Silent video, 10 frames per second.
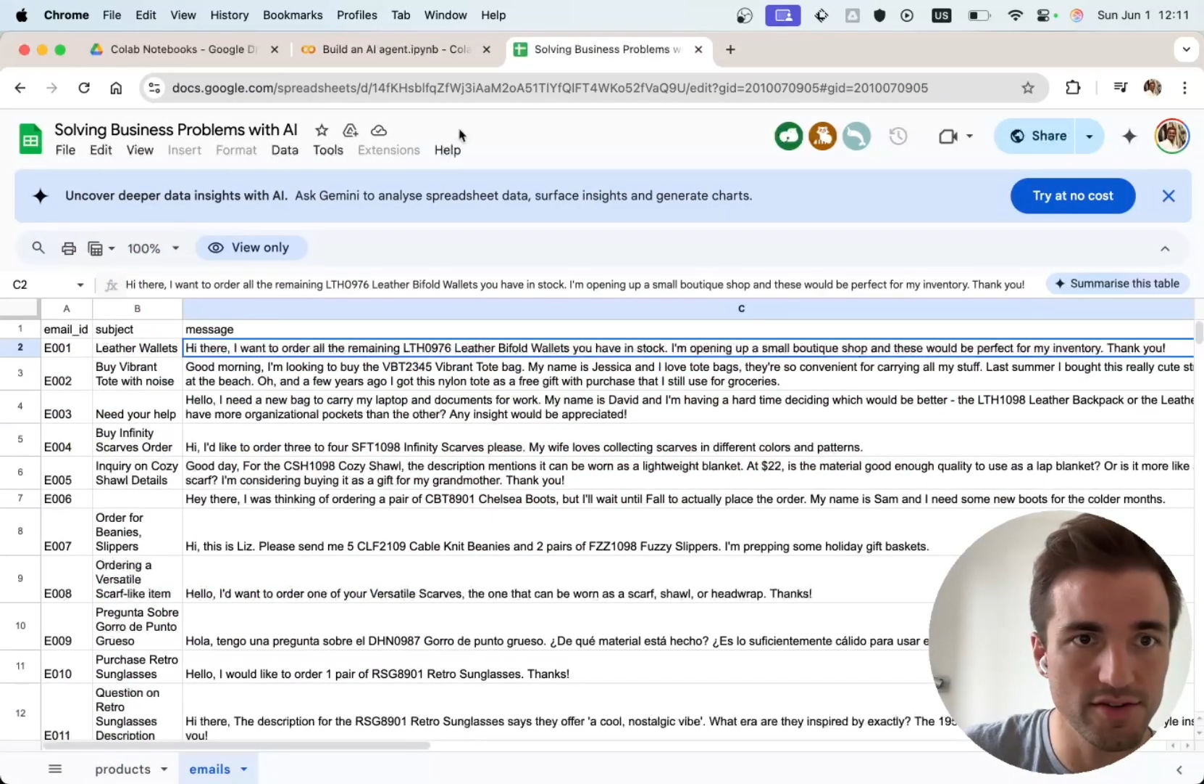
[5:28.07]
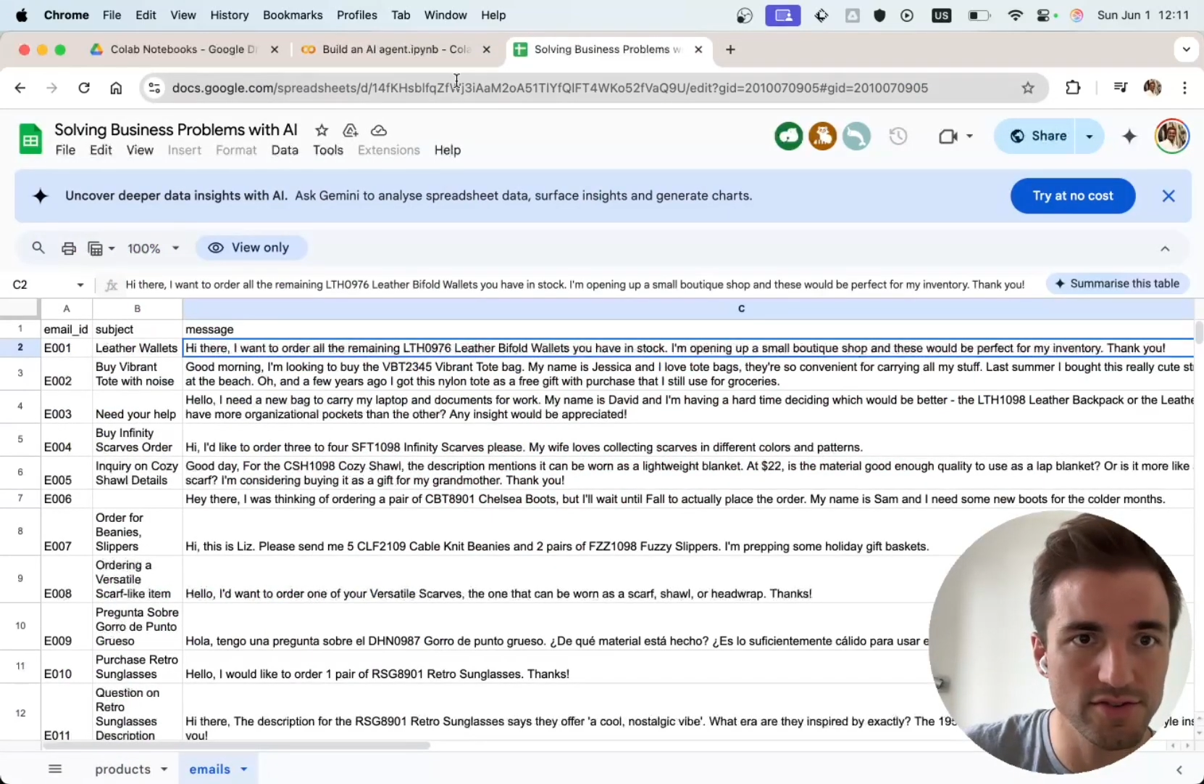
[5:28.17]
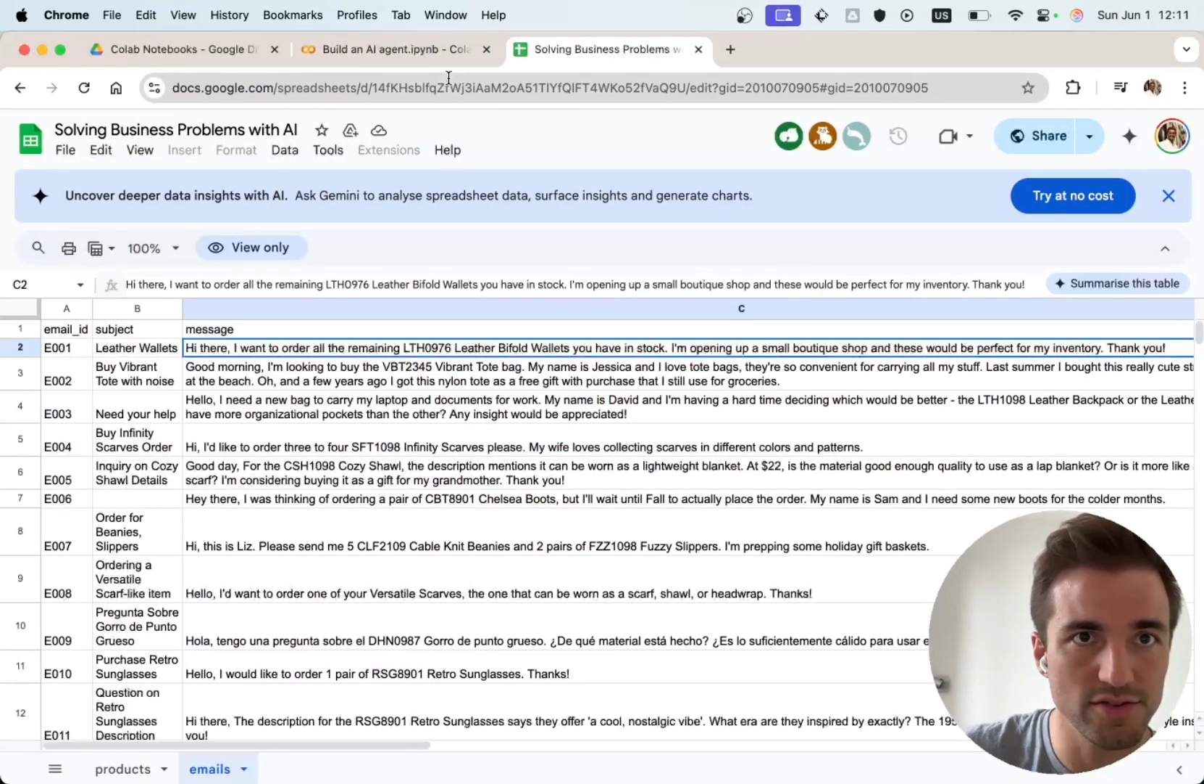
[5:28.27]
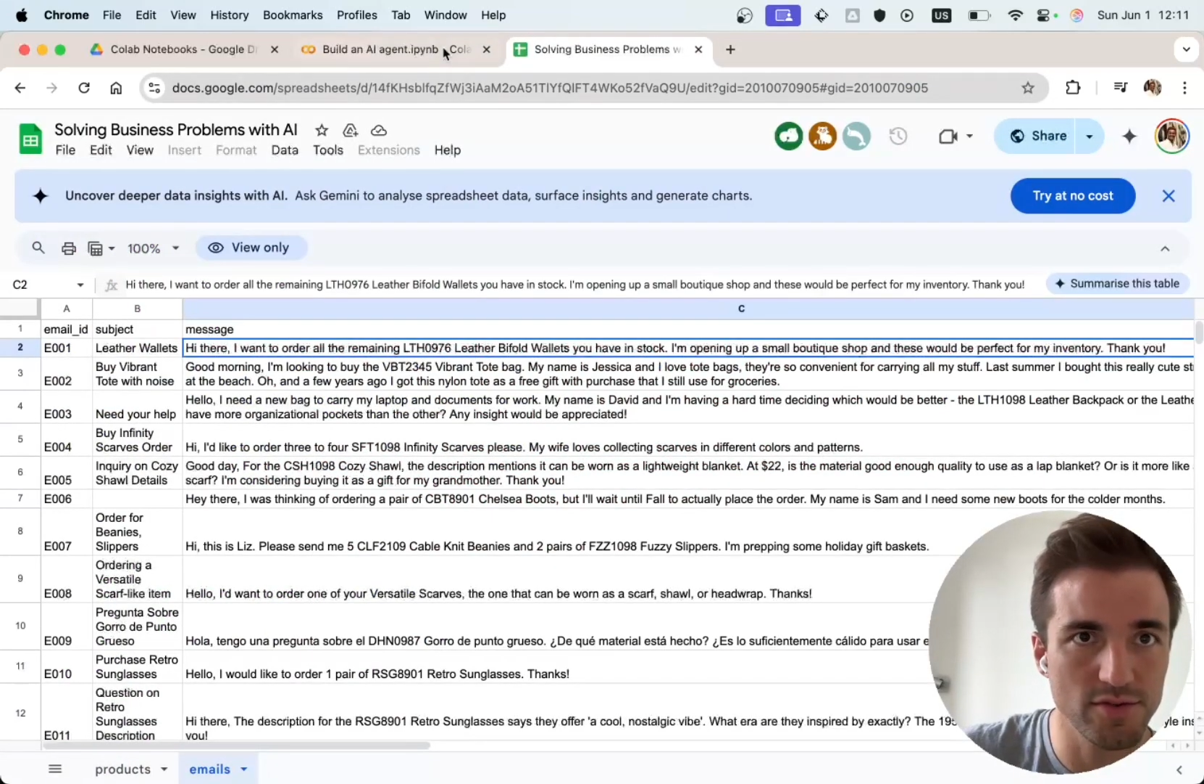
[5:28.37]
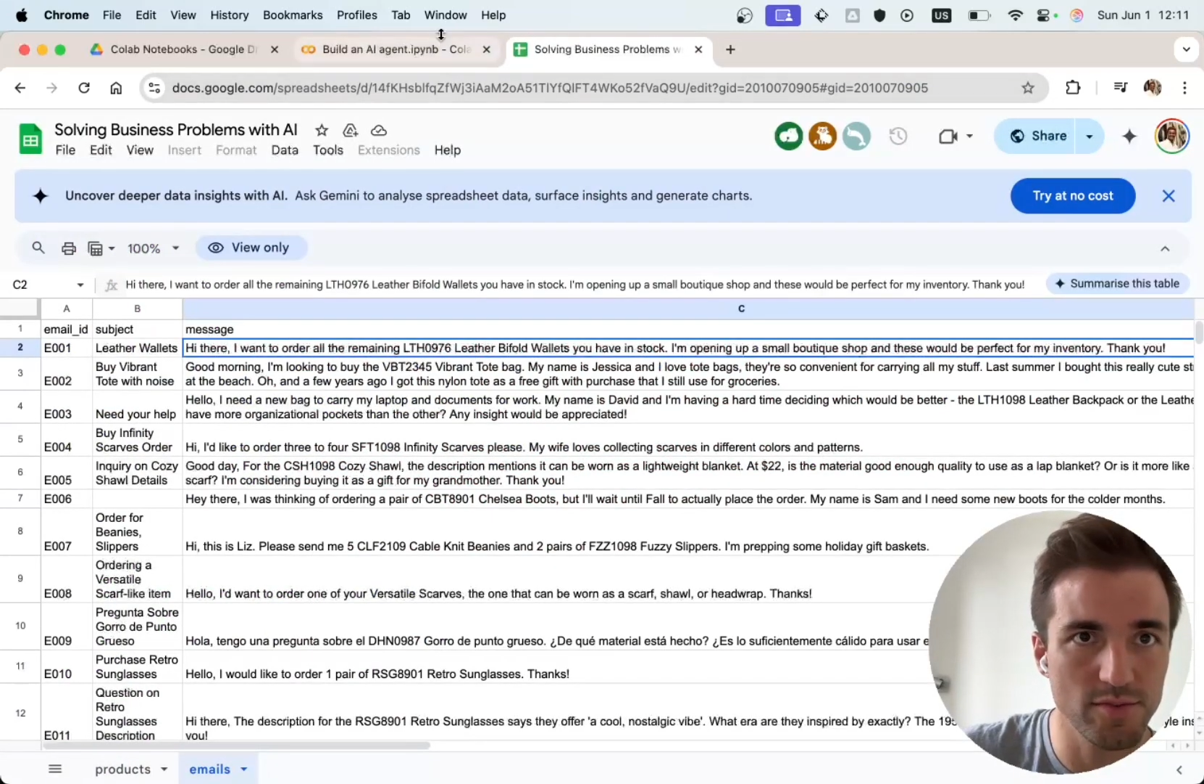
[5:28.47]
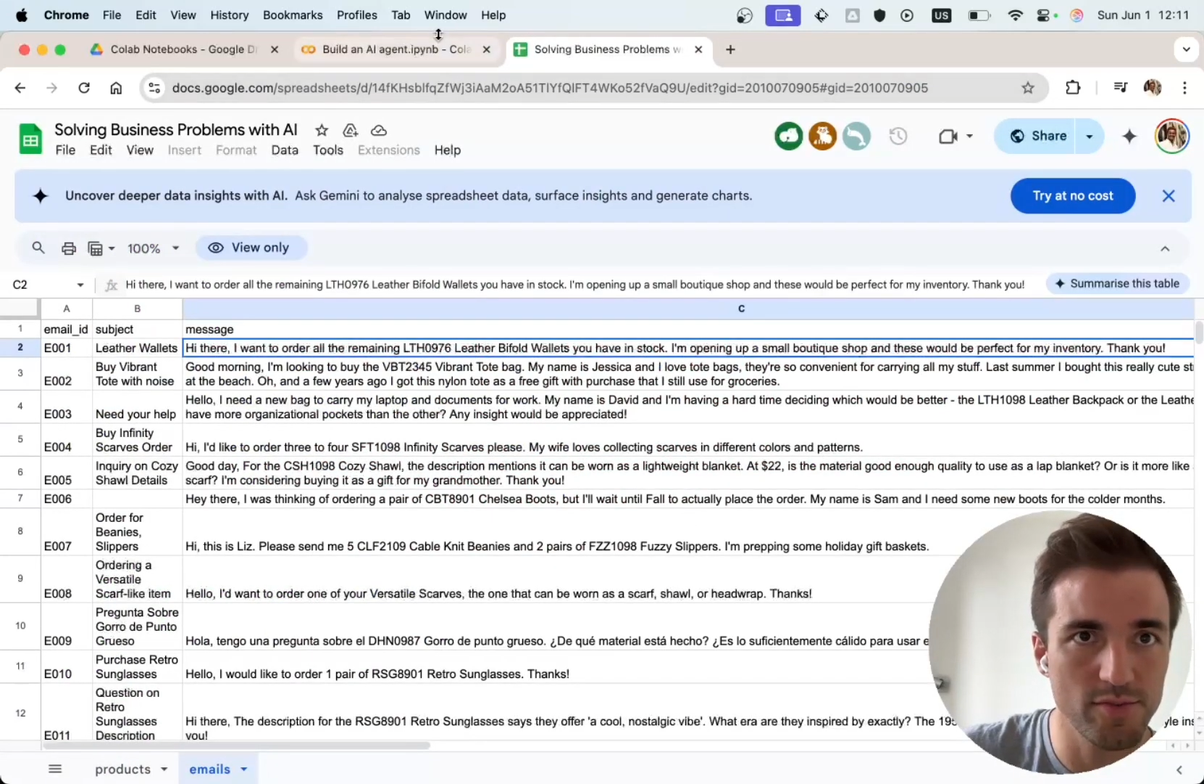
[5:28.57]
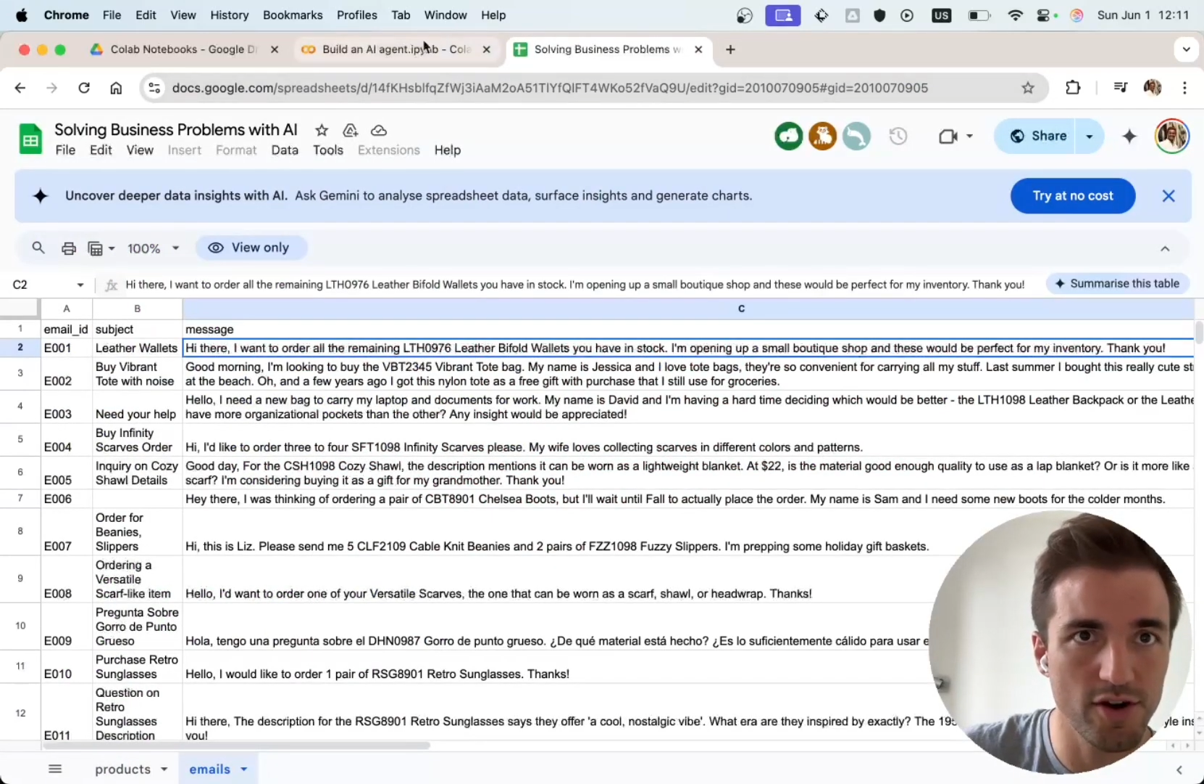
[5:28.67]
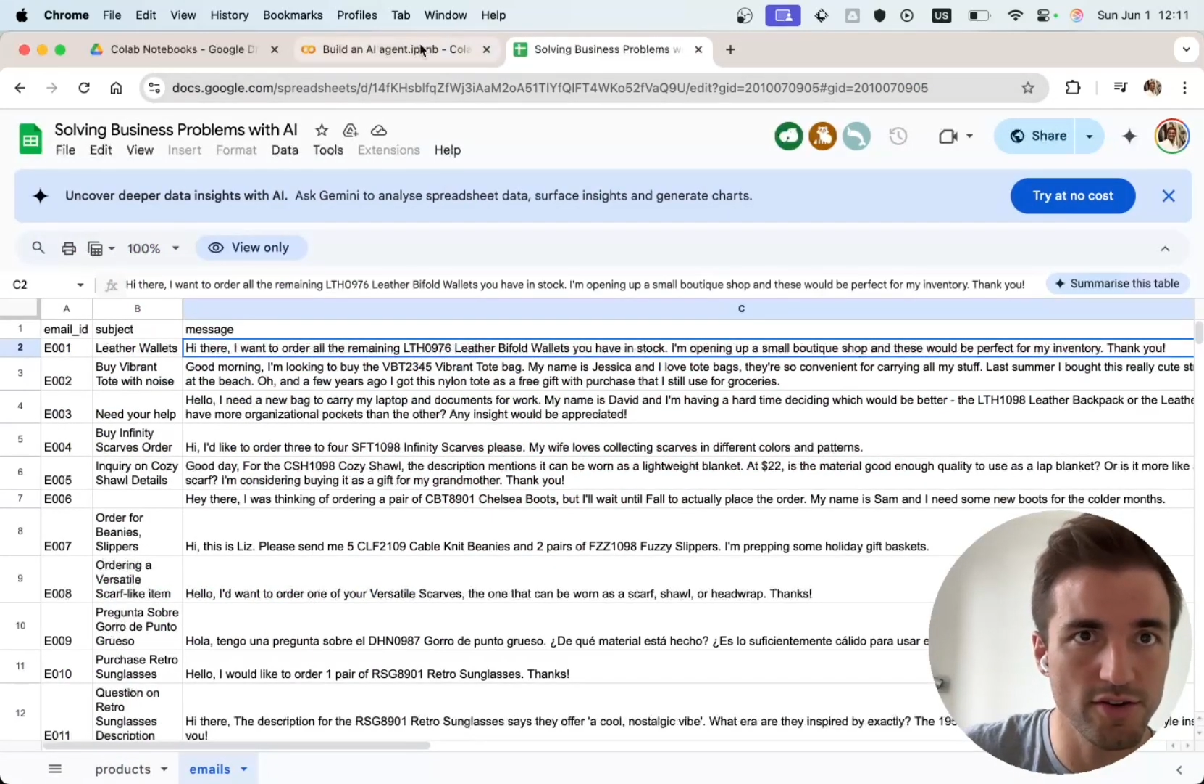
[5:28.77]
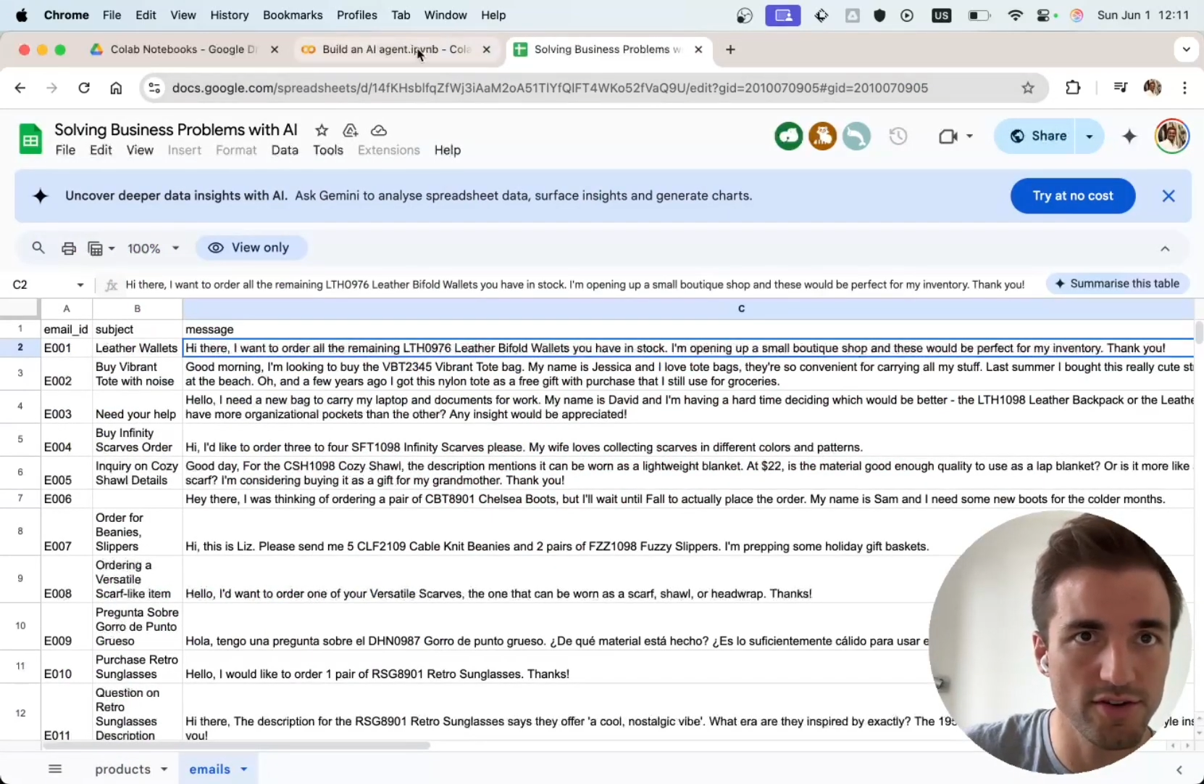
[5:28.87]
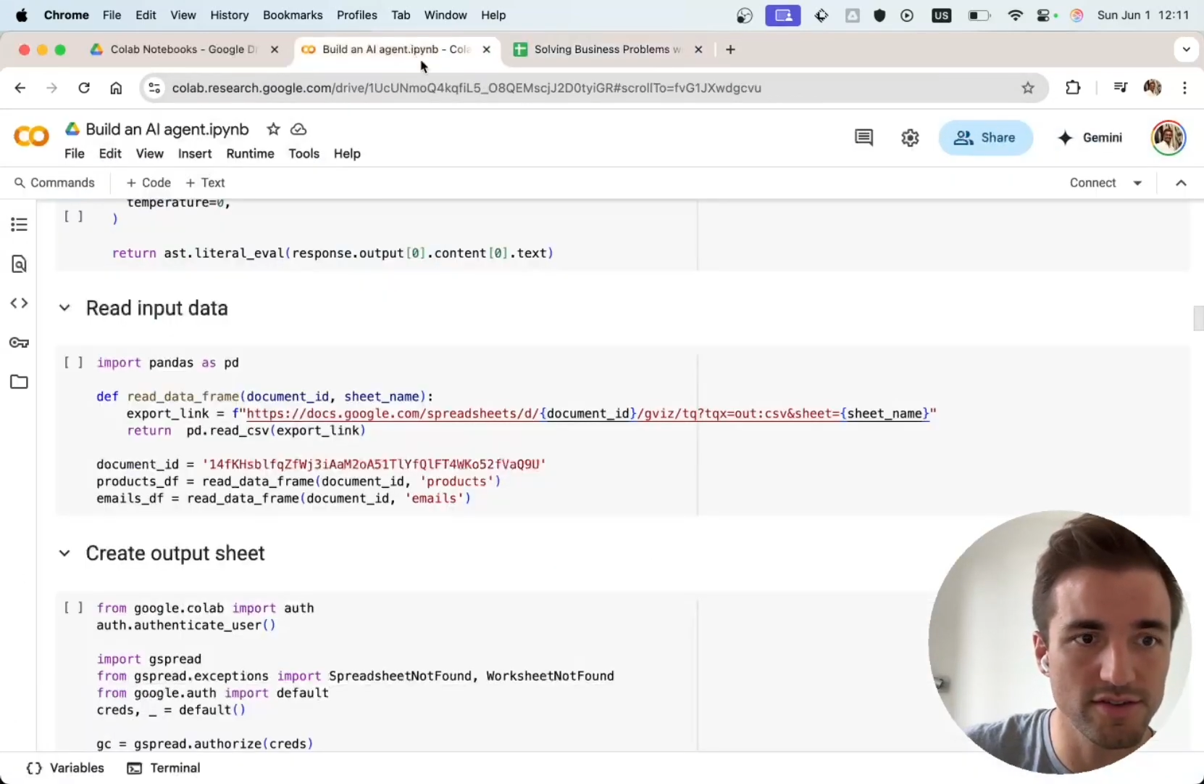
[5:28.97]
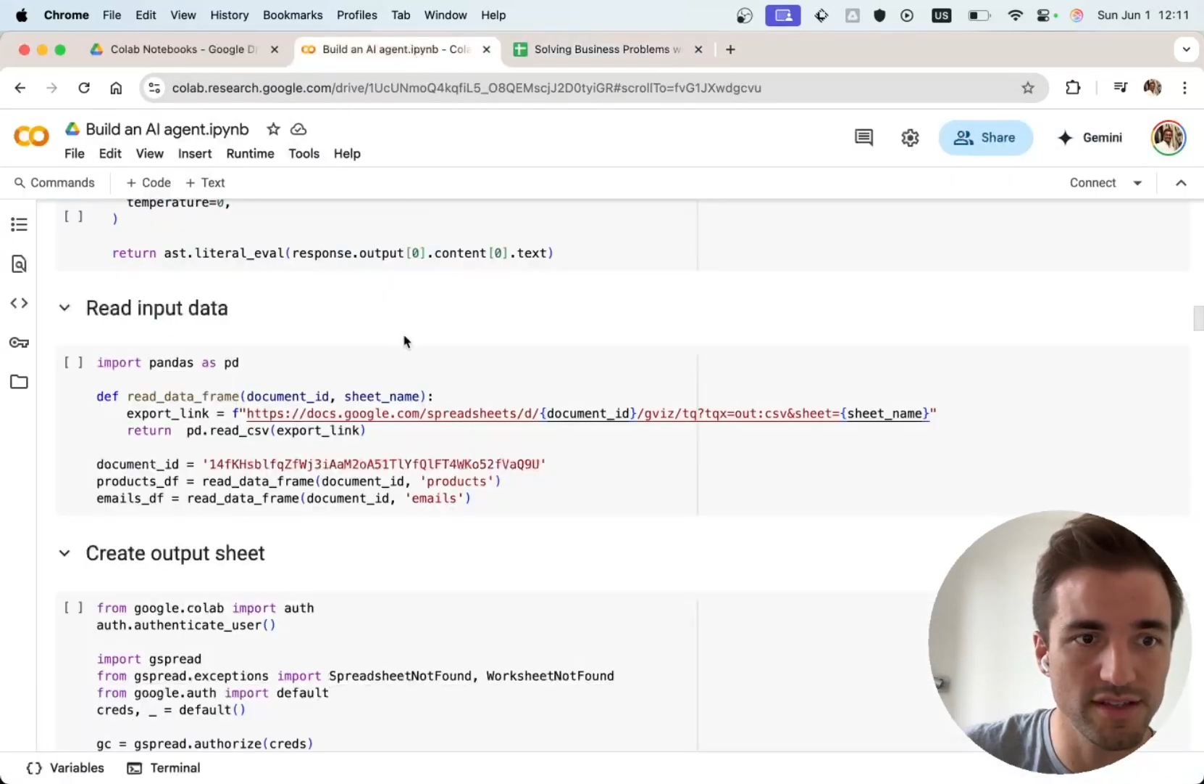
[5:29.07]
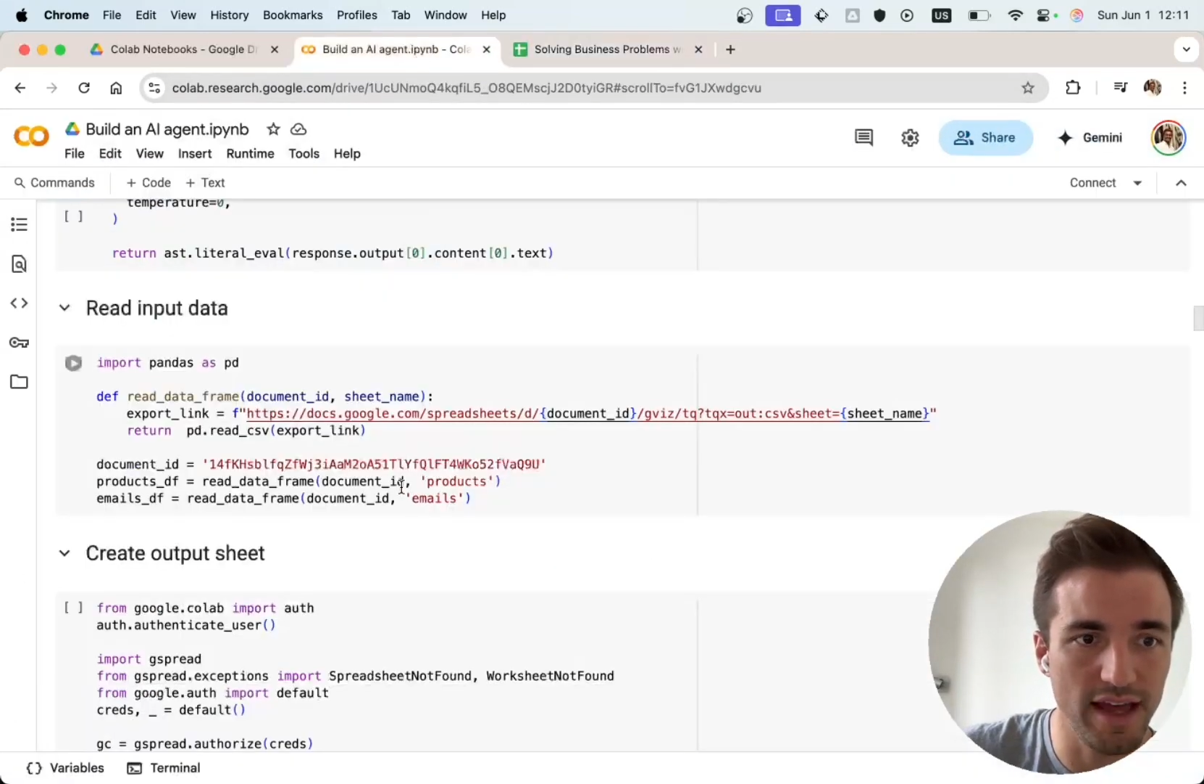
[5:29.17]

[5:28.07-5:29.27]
so products